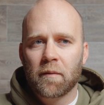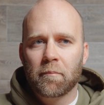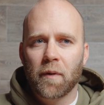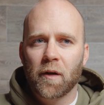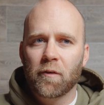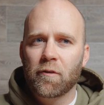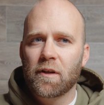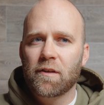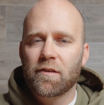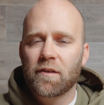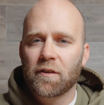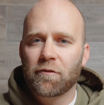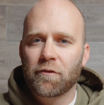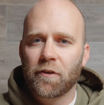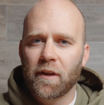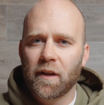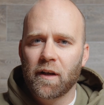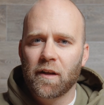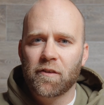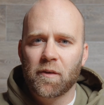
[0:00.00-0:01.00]
My reasoning for
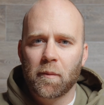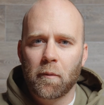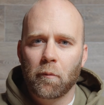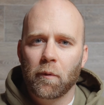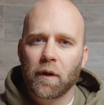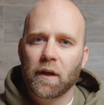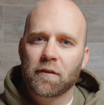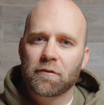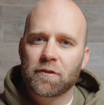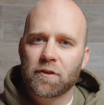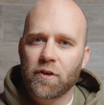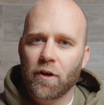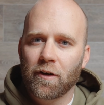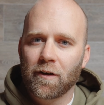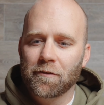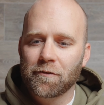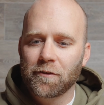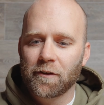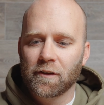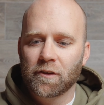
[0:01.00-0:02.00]
that is I'm a wedding
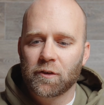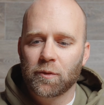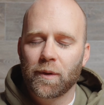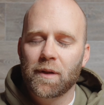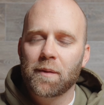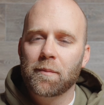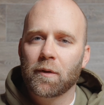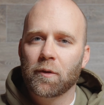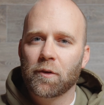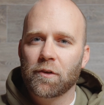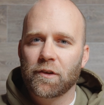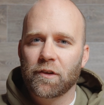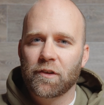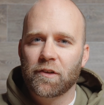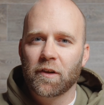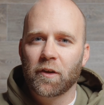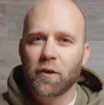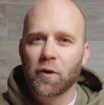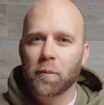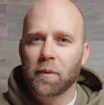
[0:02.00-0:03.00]
photographer and 20mm is
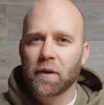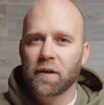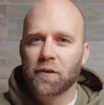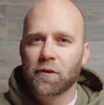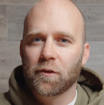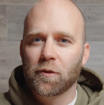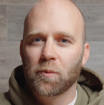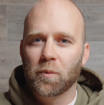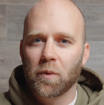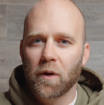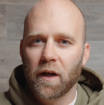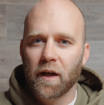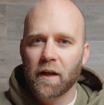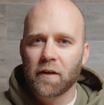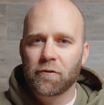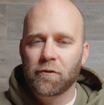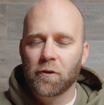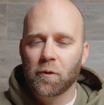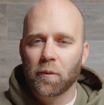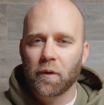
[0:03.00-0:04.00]
just a little bit too
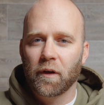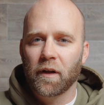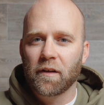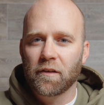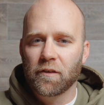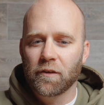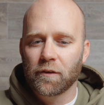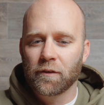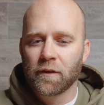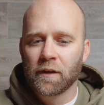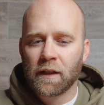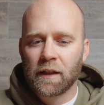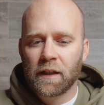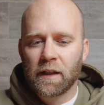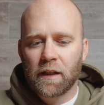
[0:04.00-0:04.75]
wide for what I do.